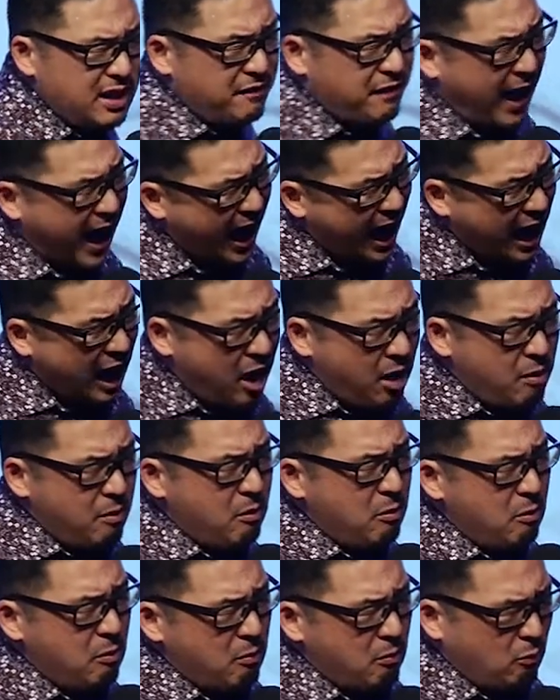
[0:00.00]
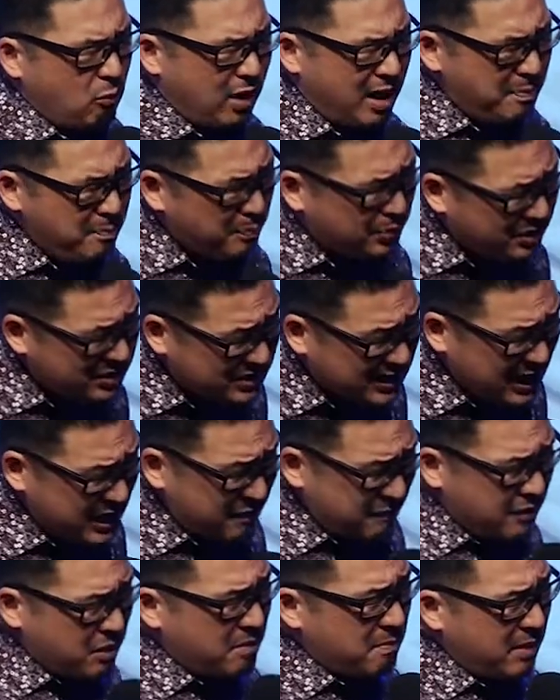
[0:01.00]
give what percent
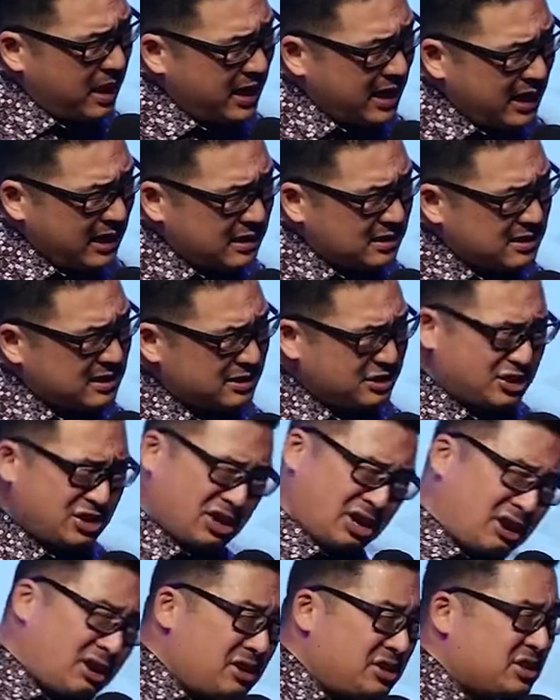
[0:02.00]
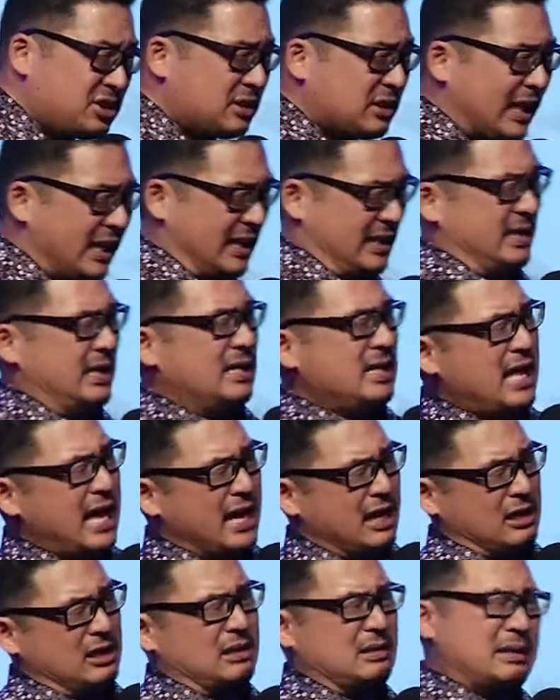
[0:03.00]
of your money to church? Like, isn't
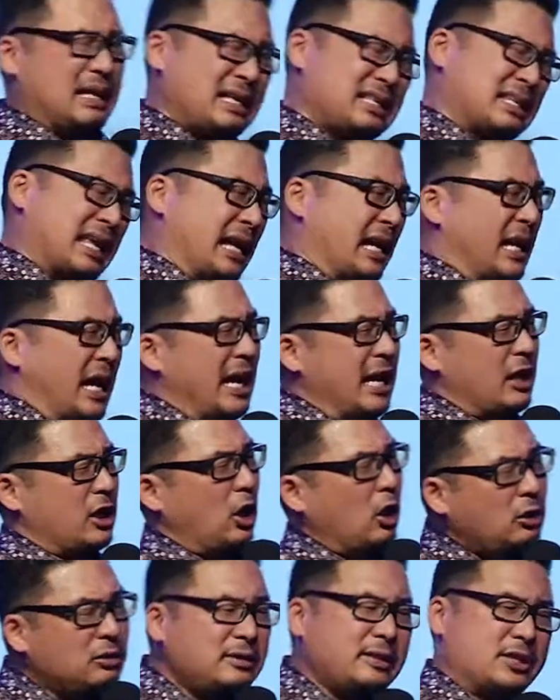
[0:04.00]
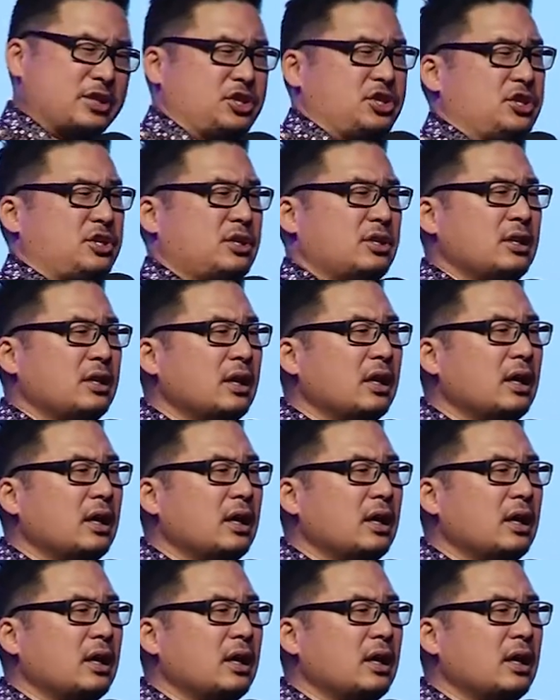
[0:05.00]
that's like kind of cultish.